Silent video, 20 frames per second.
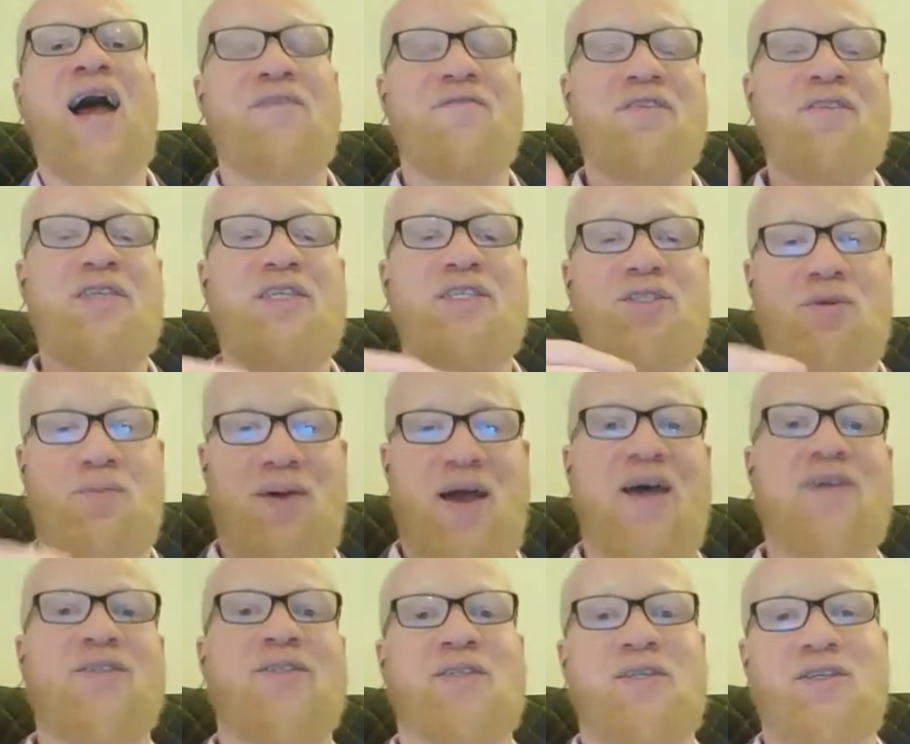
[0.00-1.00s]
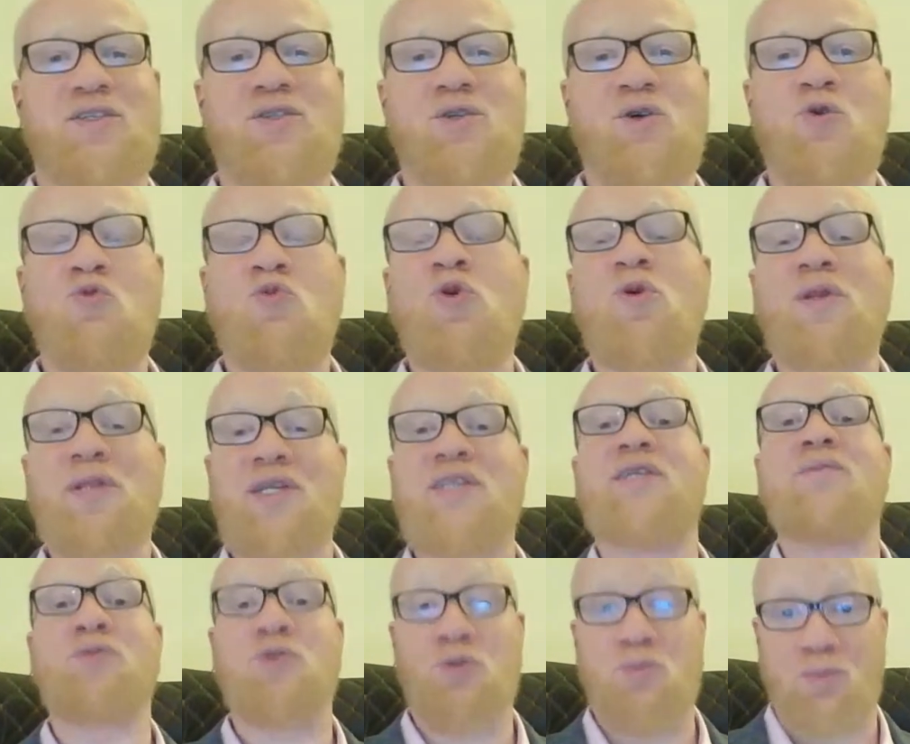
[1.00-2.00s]
having these capacities will
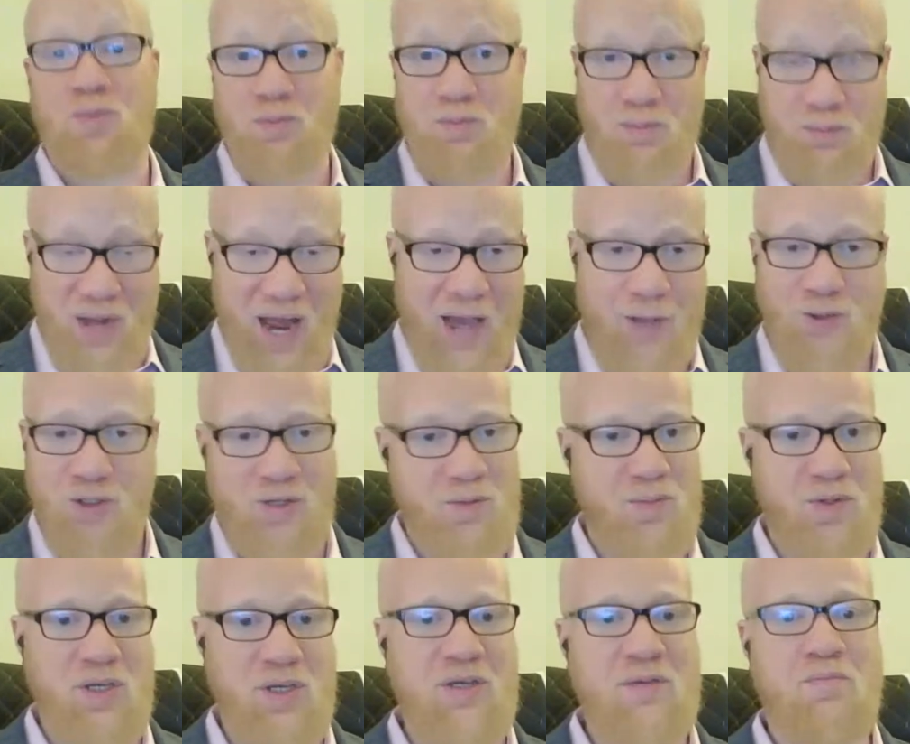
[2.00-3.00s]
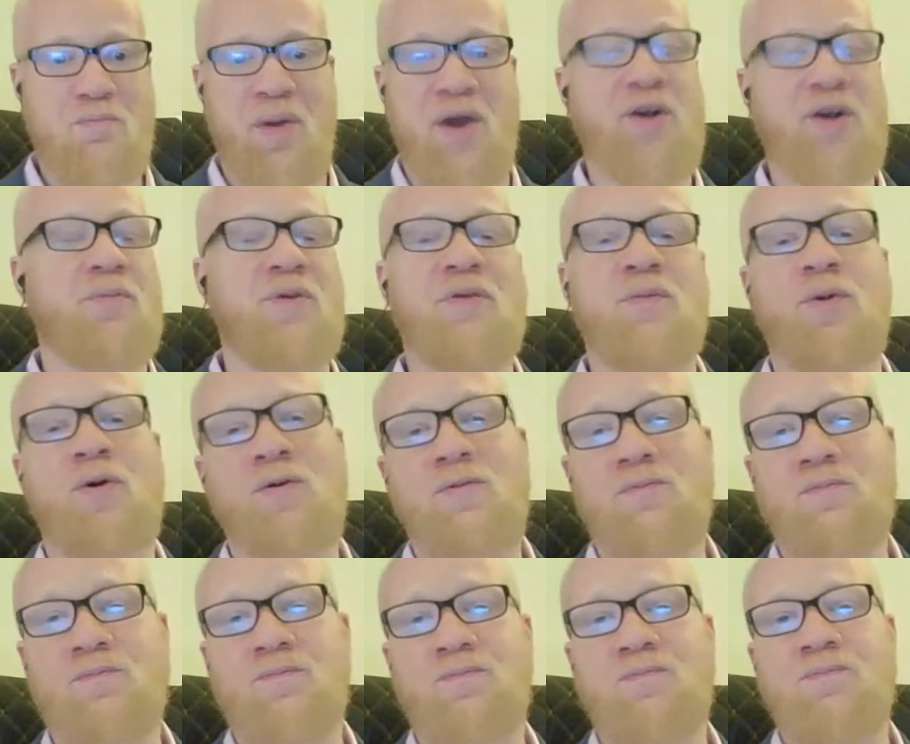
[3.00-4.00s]
lead them to actually be better people.
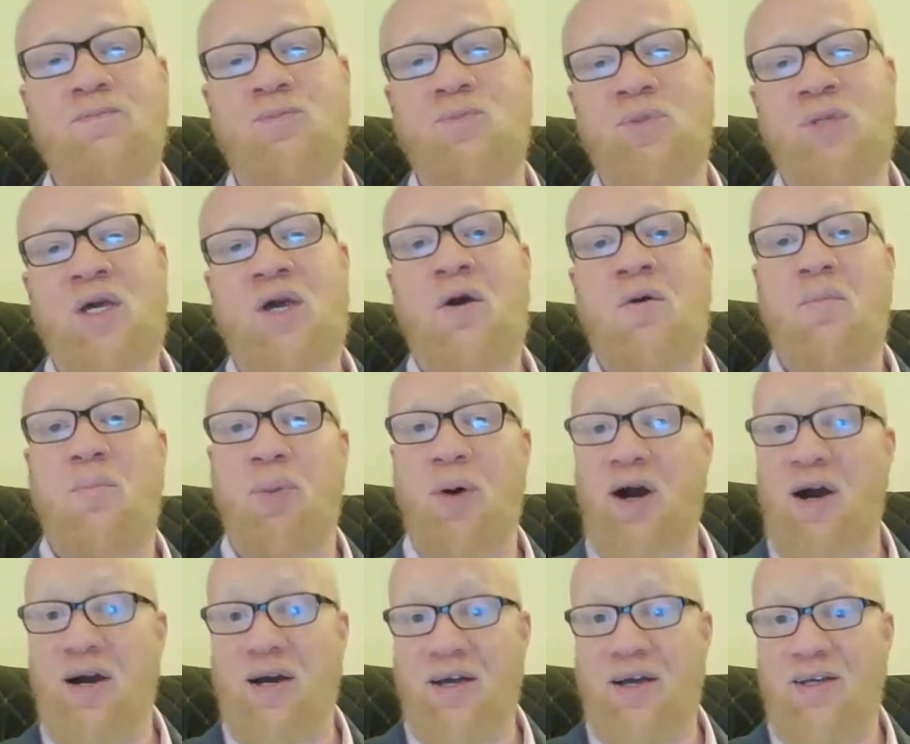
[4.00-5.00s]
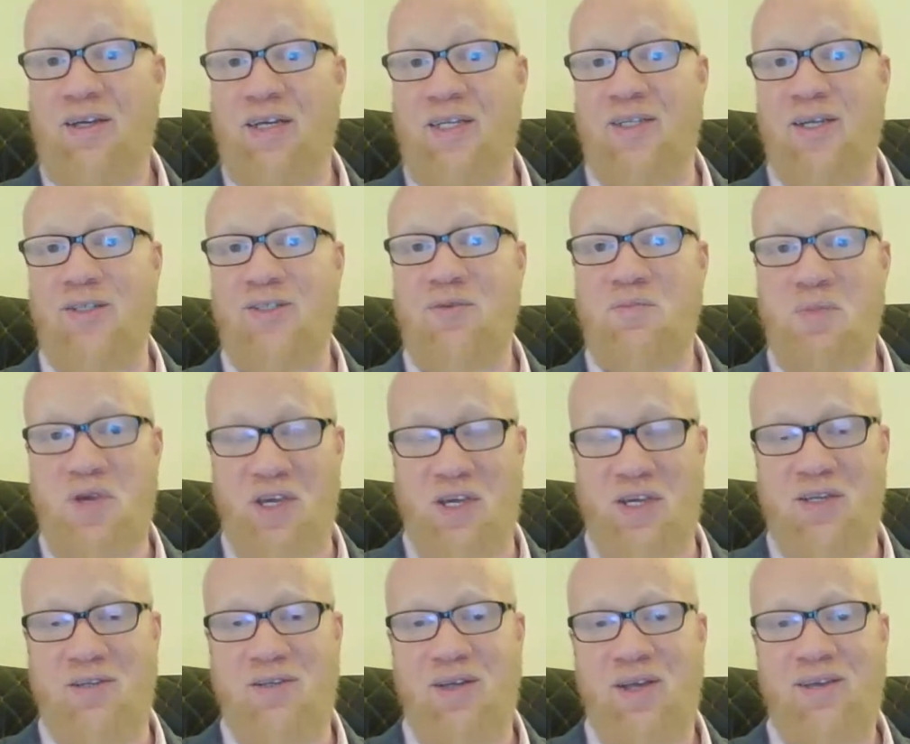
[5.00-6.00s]
But it doesn't
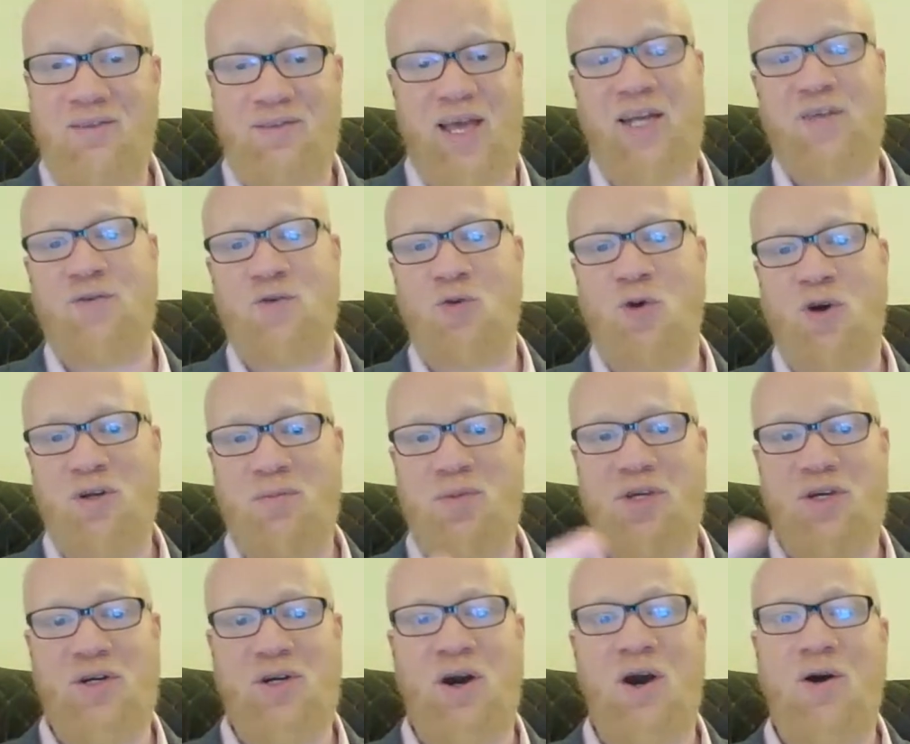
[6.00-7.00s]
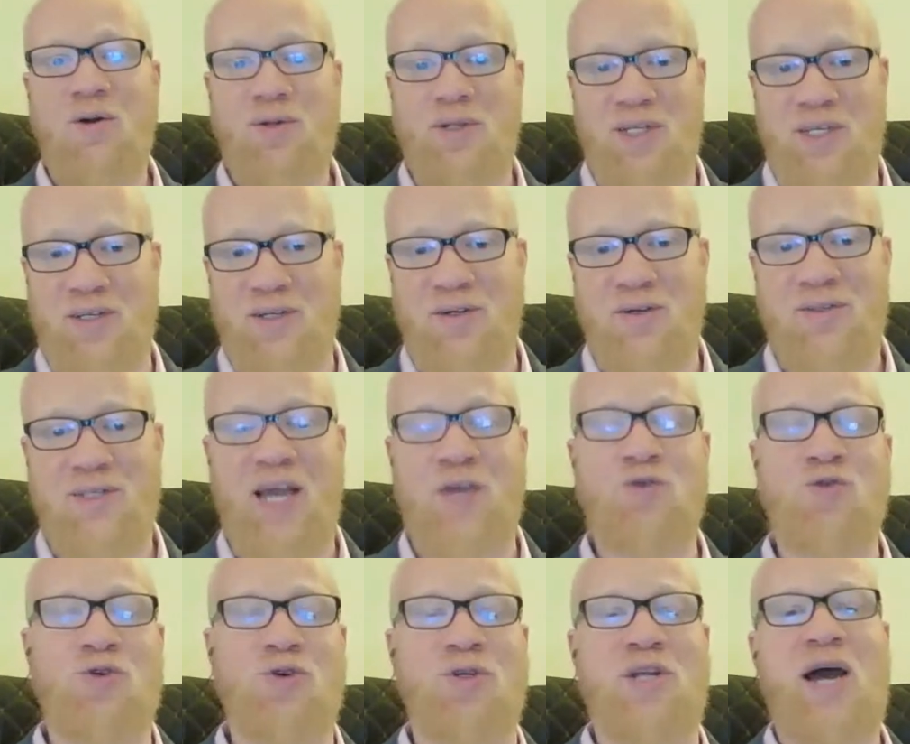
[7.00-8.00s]
mean that if you want to be a cult leader,
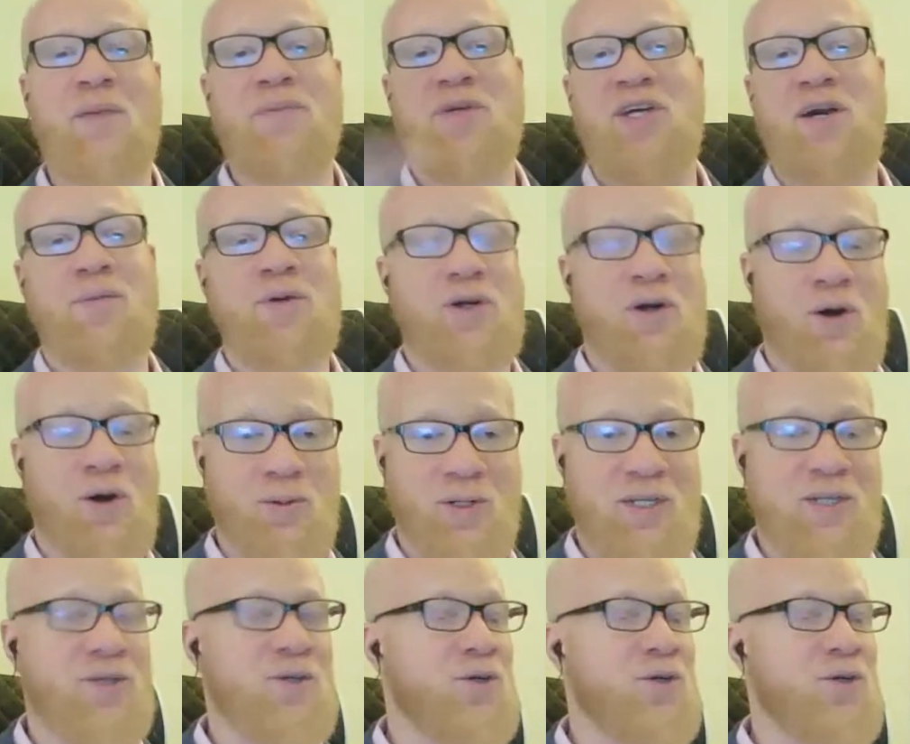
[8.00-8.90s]
that you could not become a cult